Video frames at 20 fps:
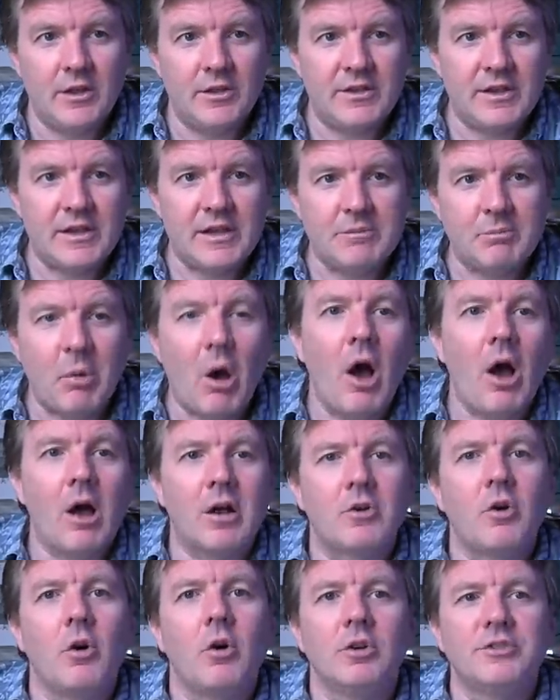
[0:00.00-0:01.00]
the
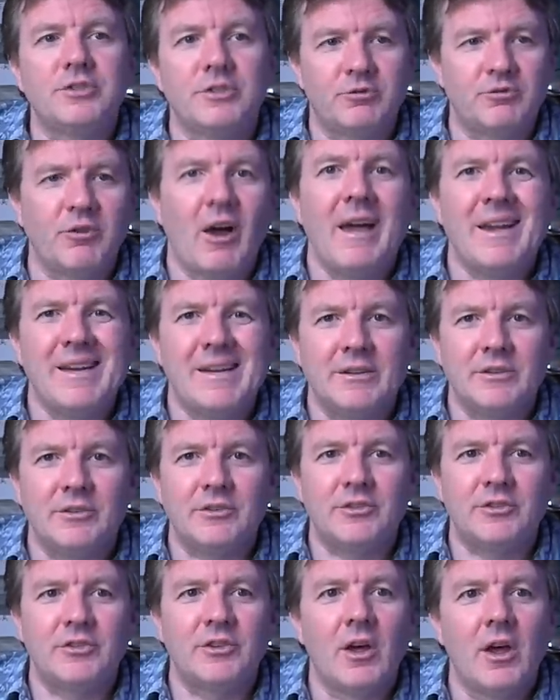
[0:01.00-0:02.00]
parkour
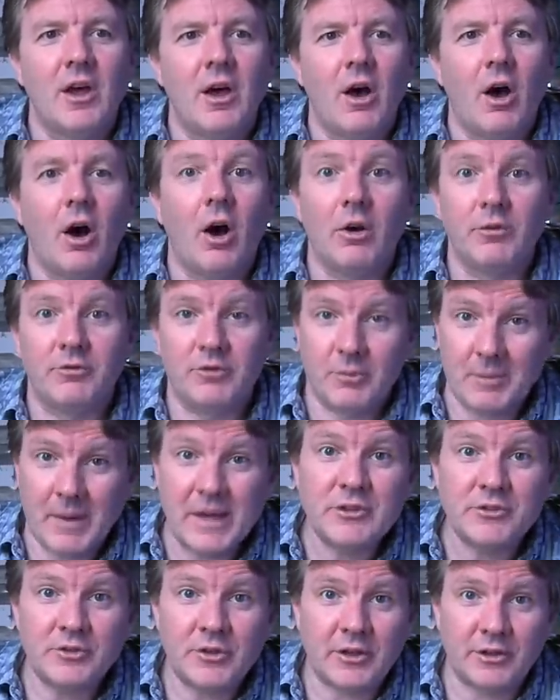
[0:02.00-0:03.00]
defiance of the
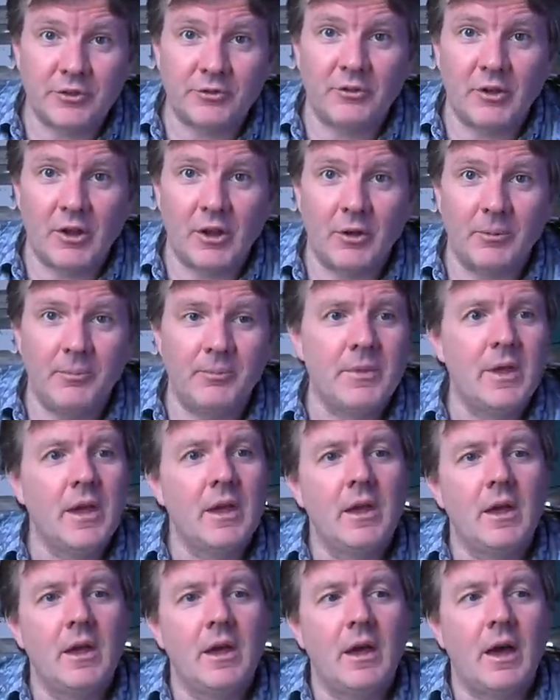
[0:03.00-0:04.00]
Matrix film
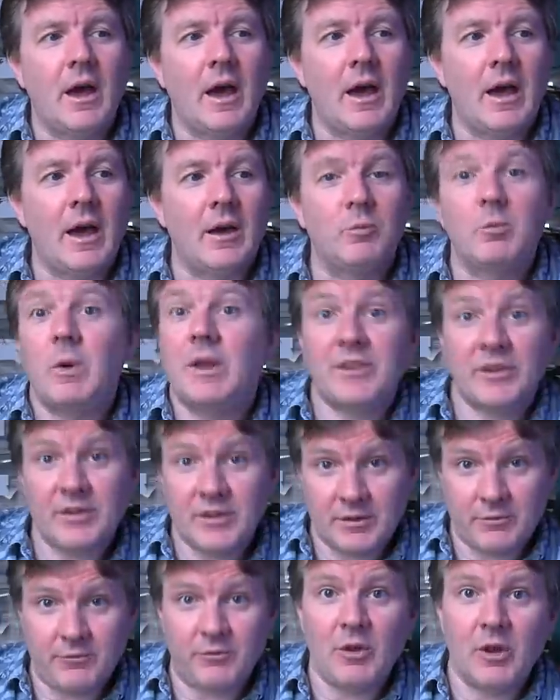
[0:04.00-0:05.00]
Uh, whether
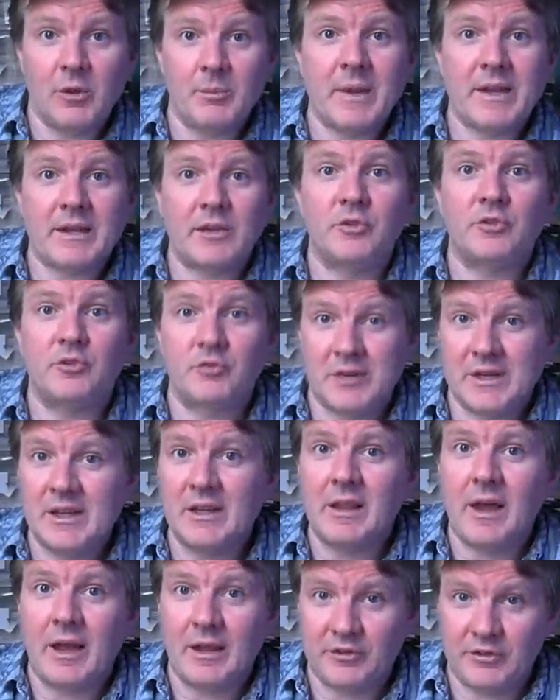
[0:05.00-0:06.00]
the filmmakers
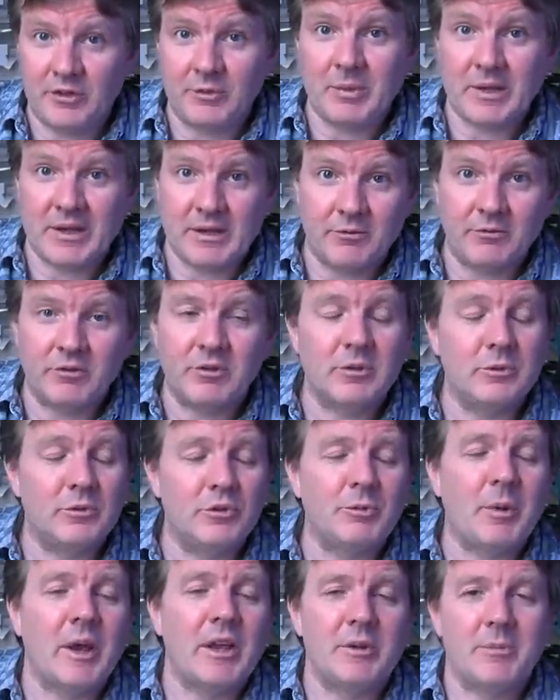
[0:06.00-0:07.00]
realised they'd been
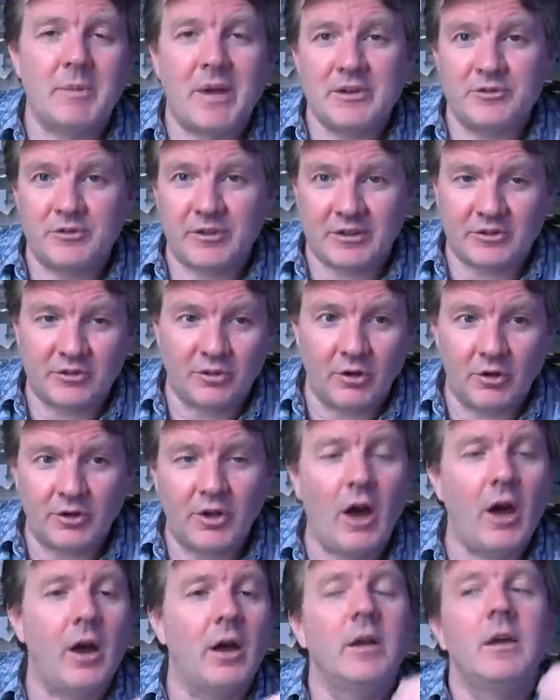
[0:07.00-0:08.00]
influenced by The Matrix or
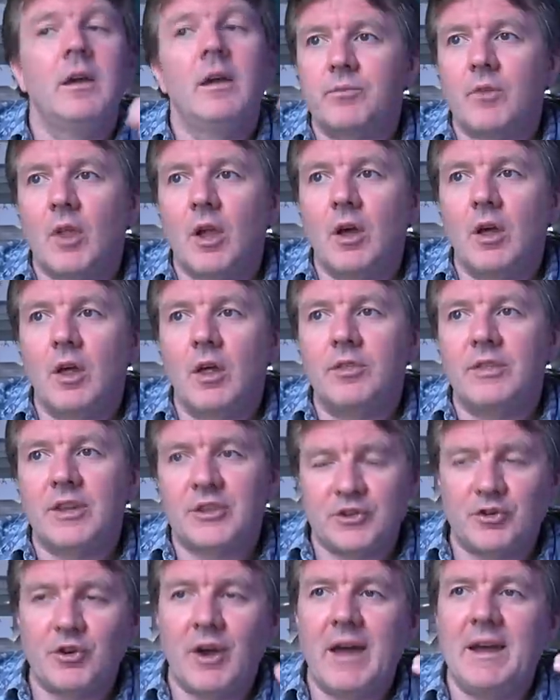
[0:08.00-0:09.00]
not, they're
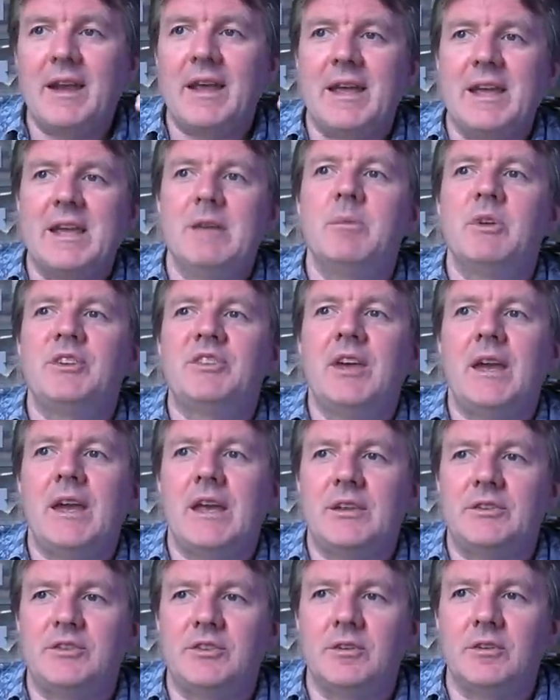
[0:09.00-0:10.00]
trying to
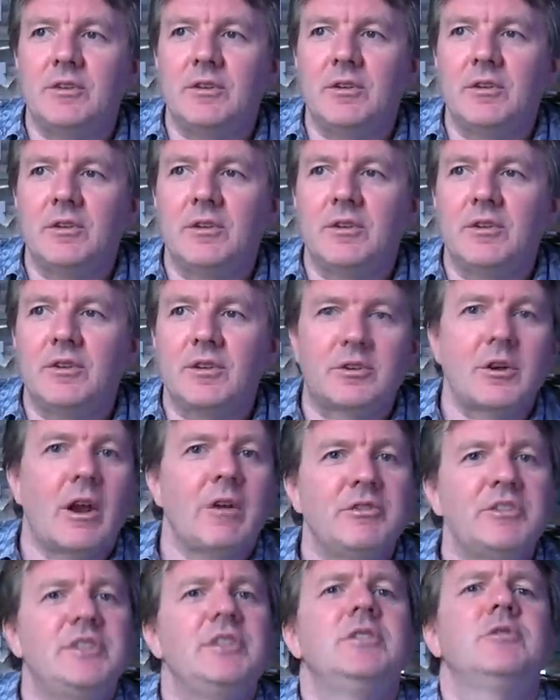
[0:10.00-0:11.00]
imitate the
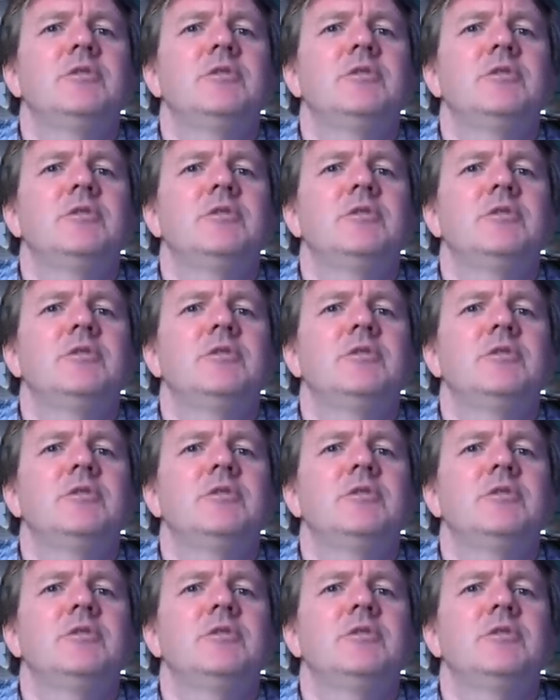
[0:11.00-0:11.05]
gravity